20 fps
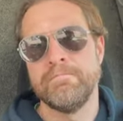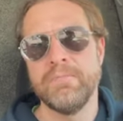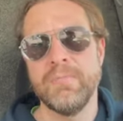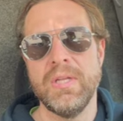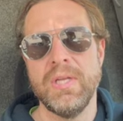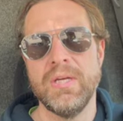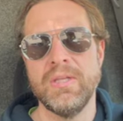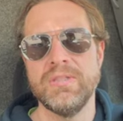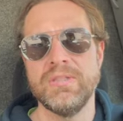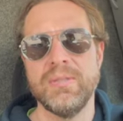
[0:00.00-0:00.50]

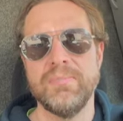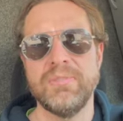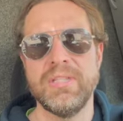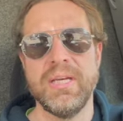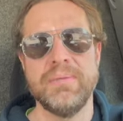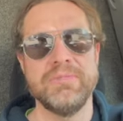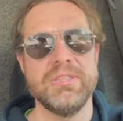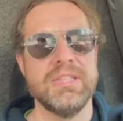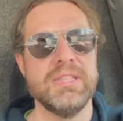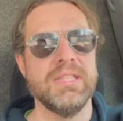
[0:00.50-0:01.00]
you know,
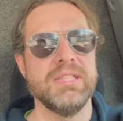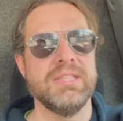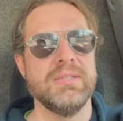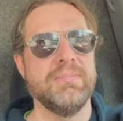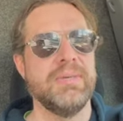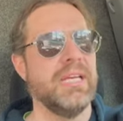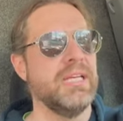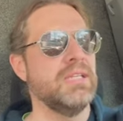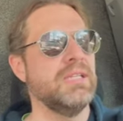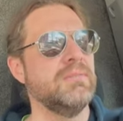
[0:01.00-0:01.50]
sometimes it doesn't
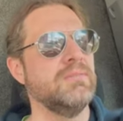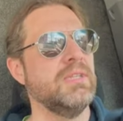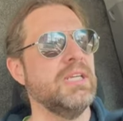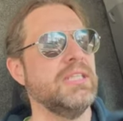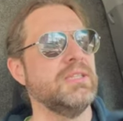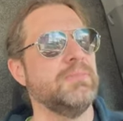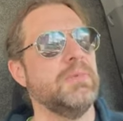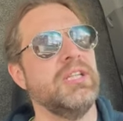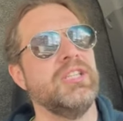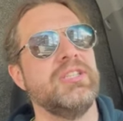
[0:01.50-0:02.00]
make
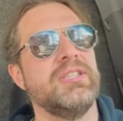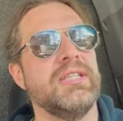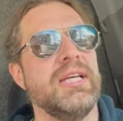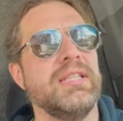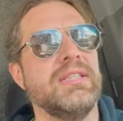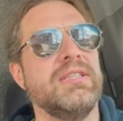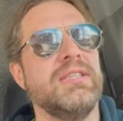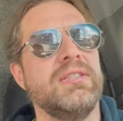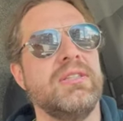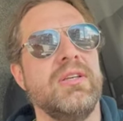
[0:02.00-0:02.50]
as much
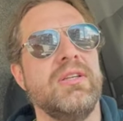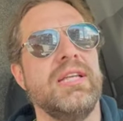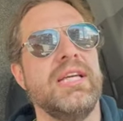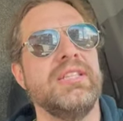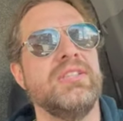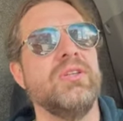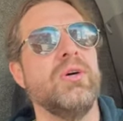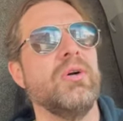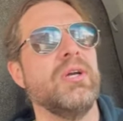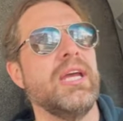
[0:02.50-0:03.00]
sense, so
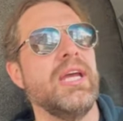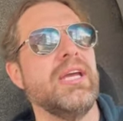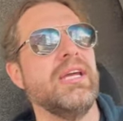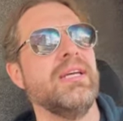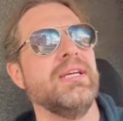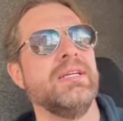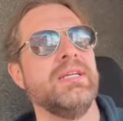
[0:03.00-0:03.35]
that's okay.